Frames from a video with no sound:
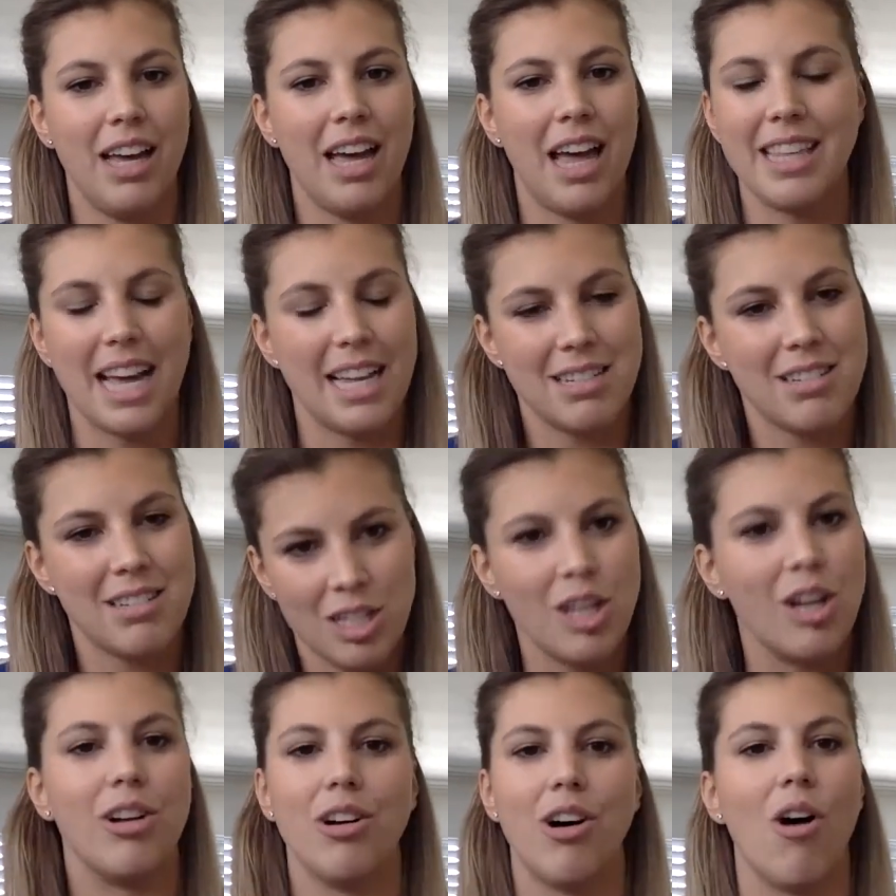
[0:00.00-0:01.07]
and that's
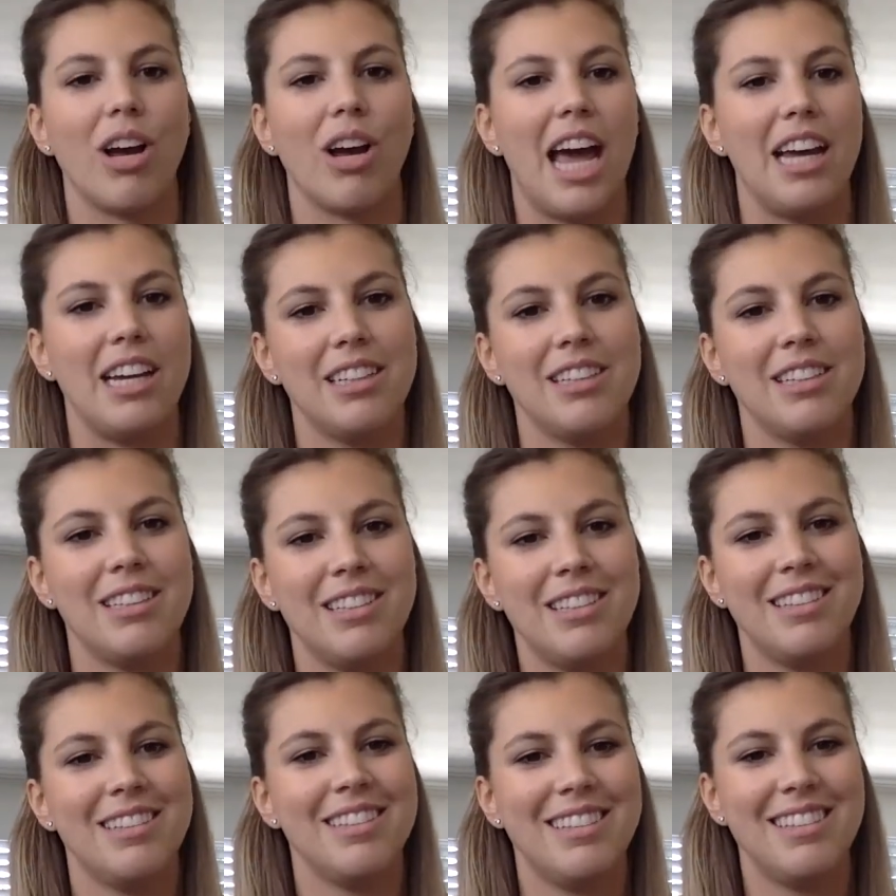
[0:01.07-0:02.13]
still okay.
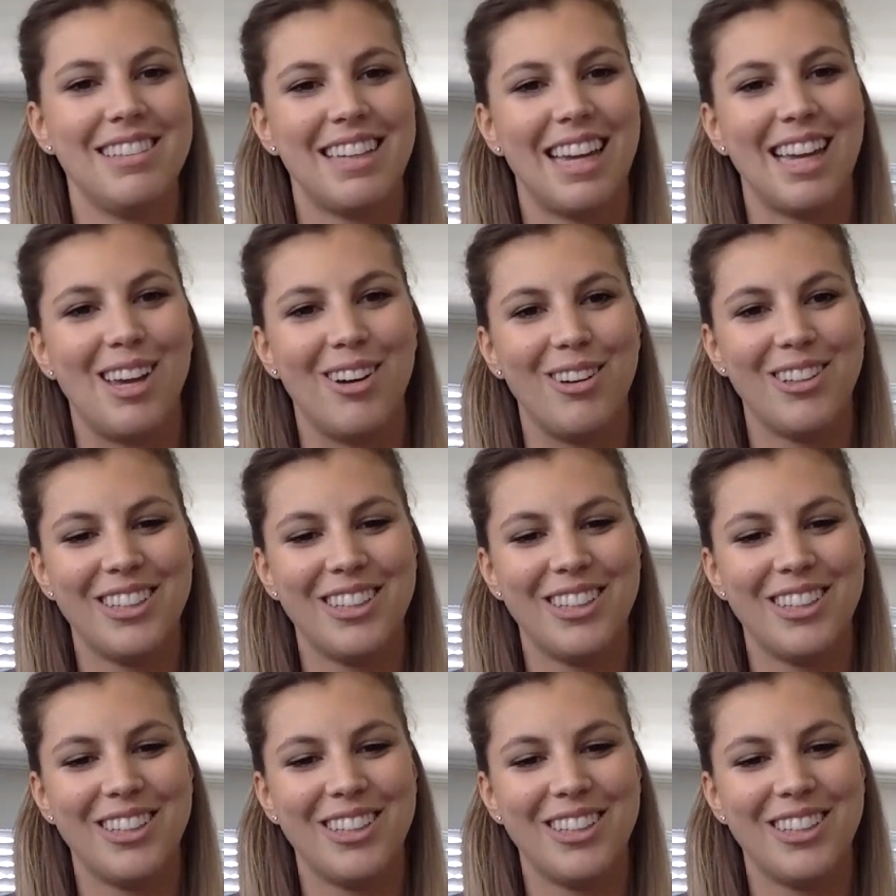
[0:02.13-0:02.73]
Thank you.